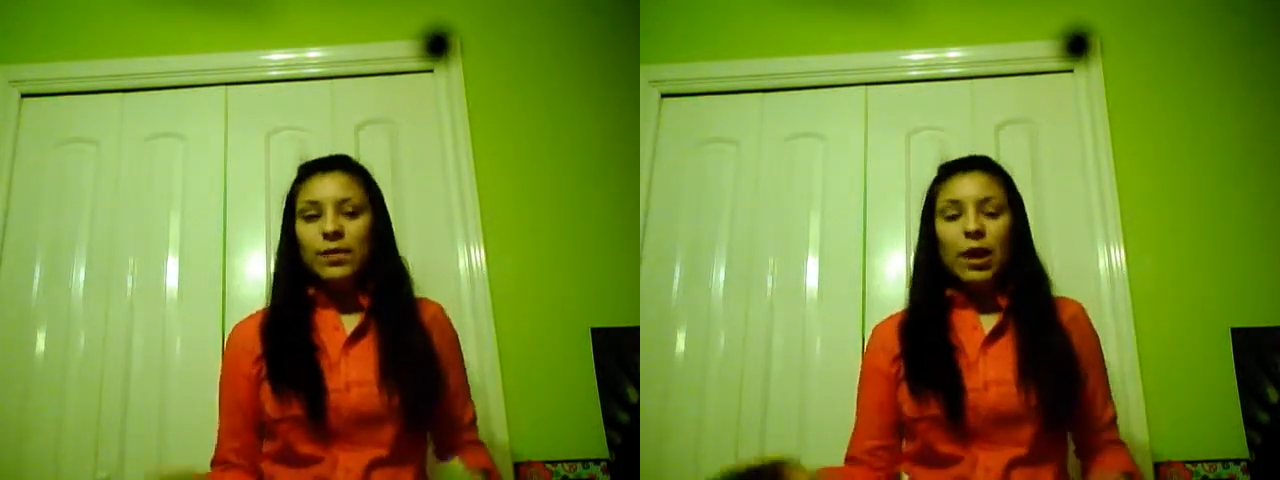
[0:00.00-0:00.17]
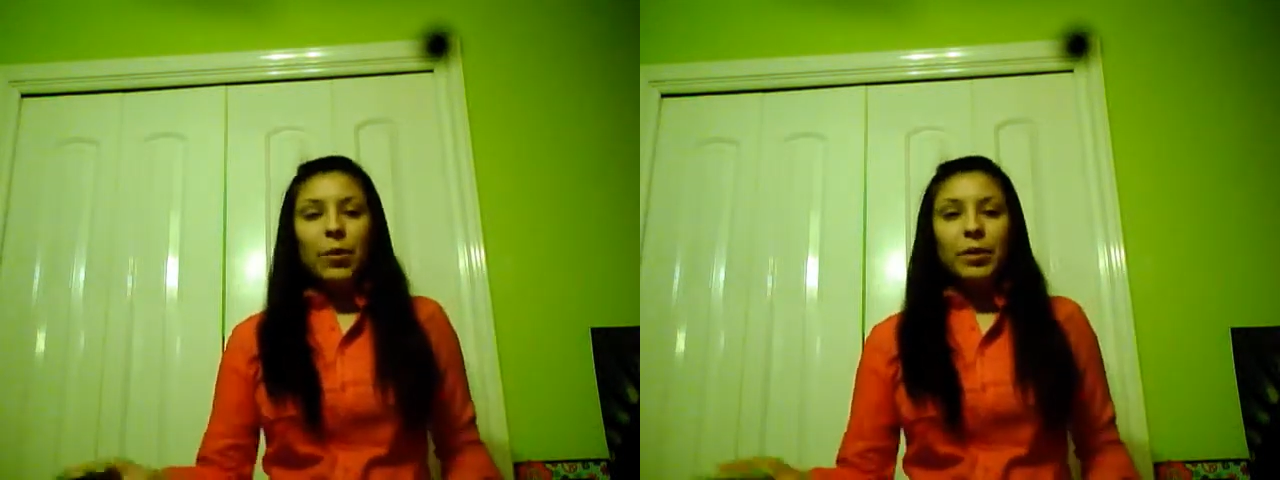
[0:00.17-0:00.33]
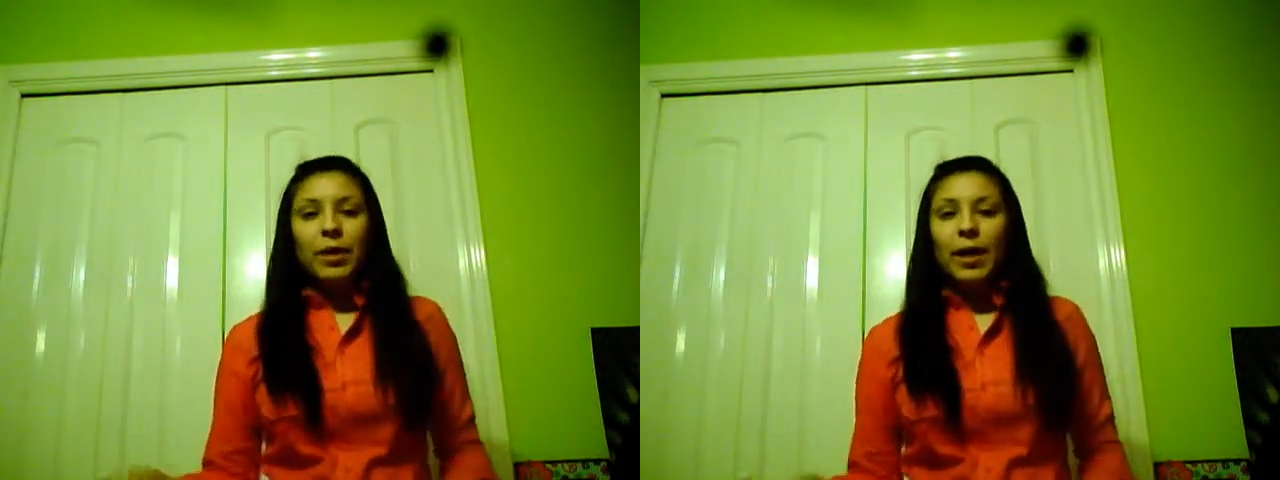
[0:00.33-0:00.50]

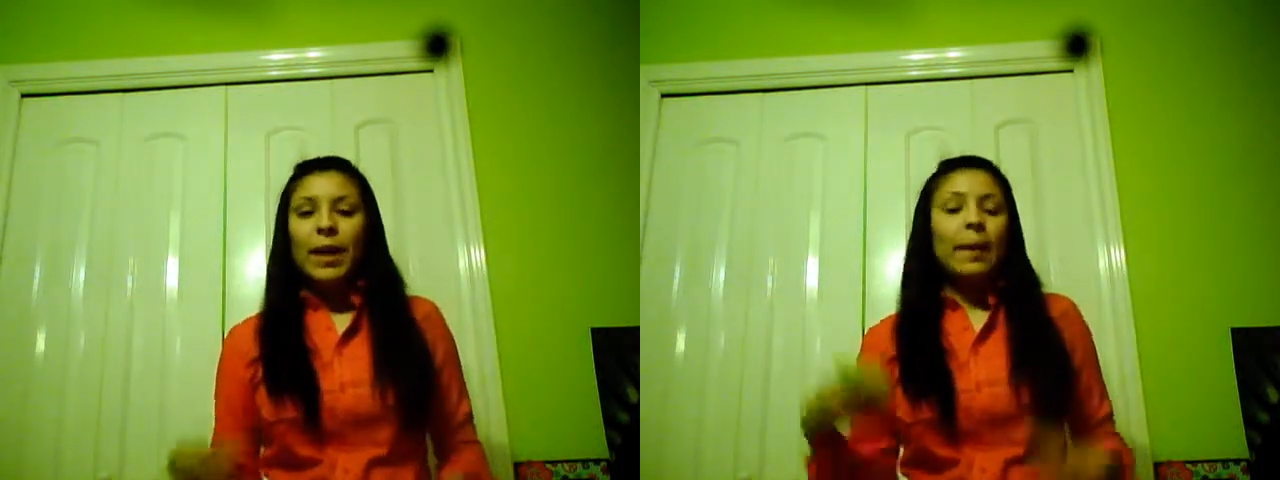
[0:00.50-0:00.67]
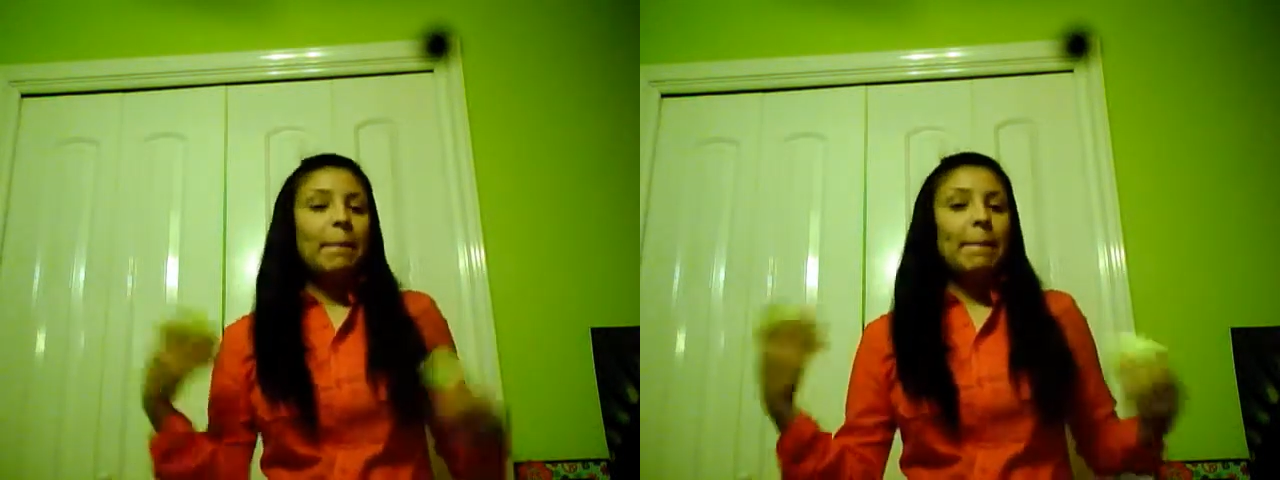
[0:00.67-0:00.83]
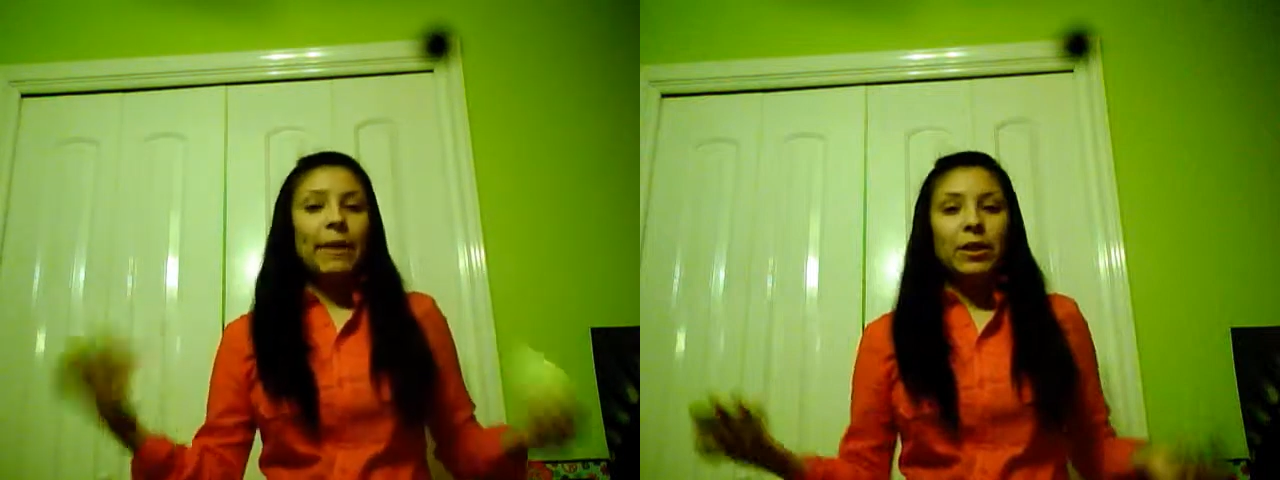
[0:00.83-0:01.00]
diarrhea,
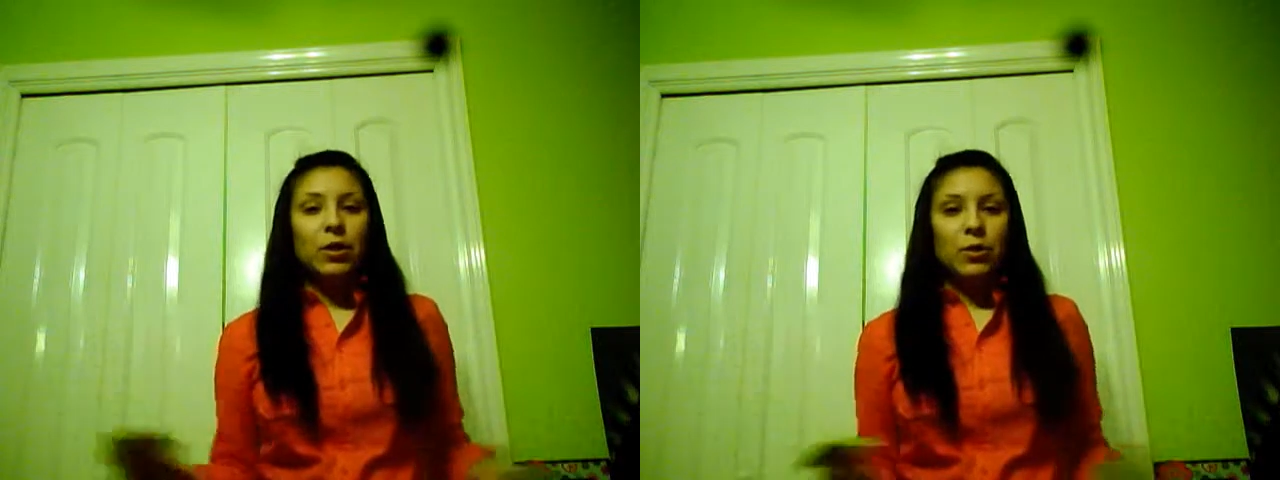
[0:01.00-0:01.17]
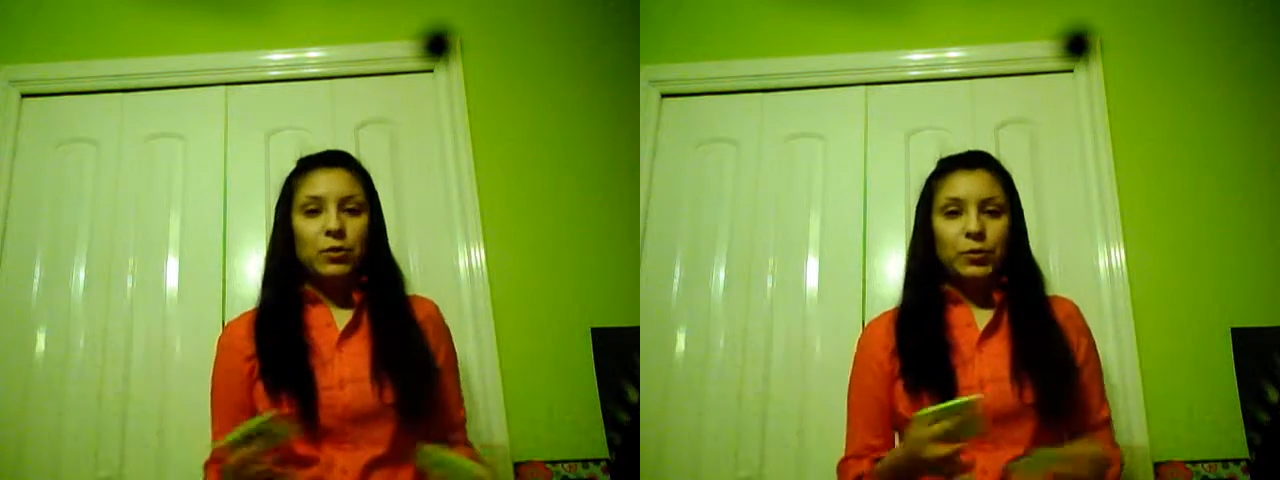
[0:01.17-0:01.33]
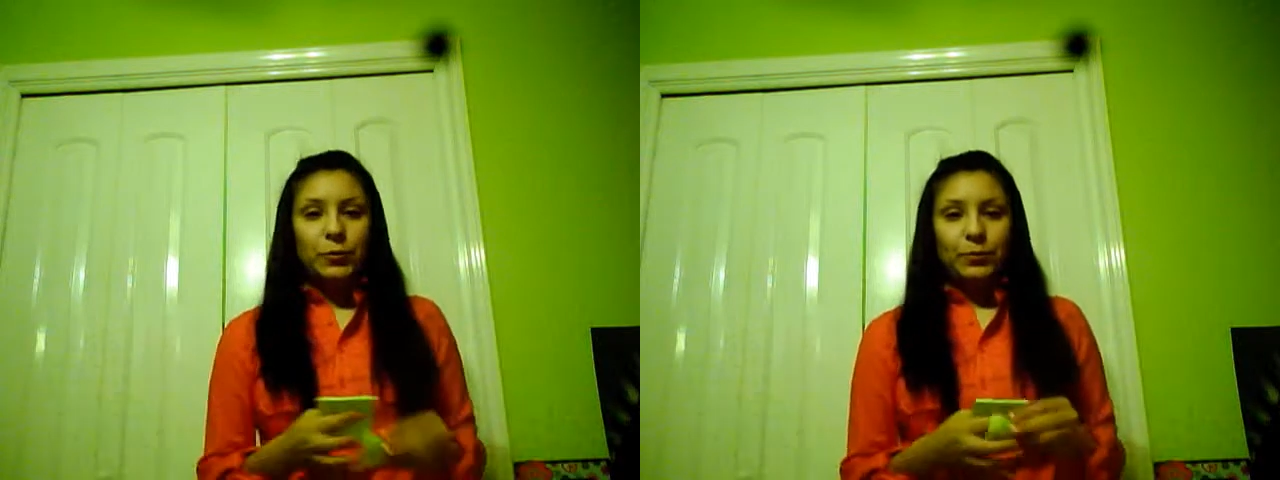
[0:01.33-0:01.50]
and many
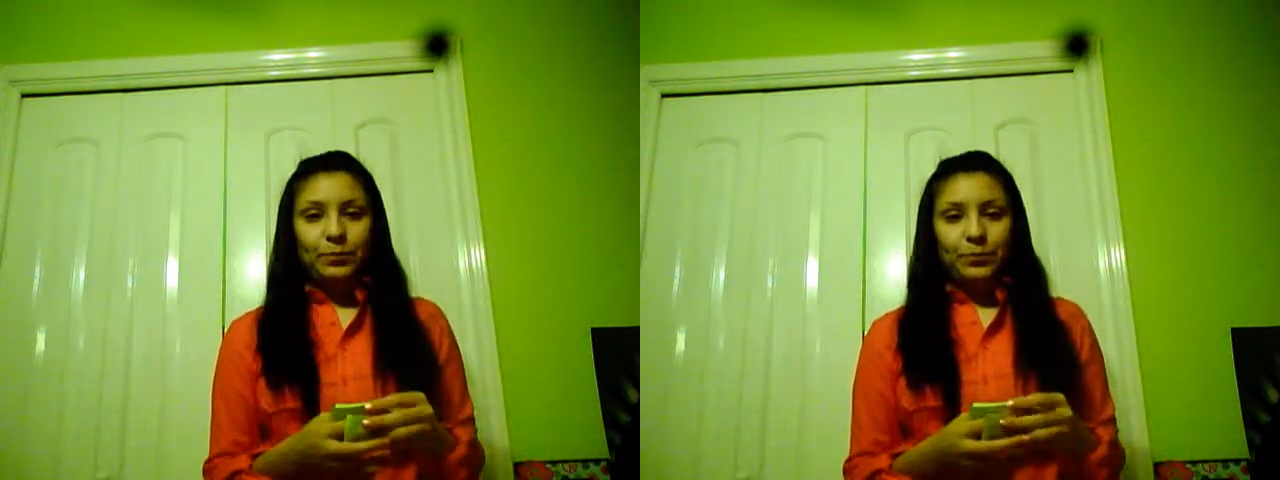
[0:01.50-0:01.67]
others.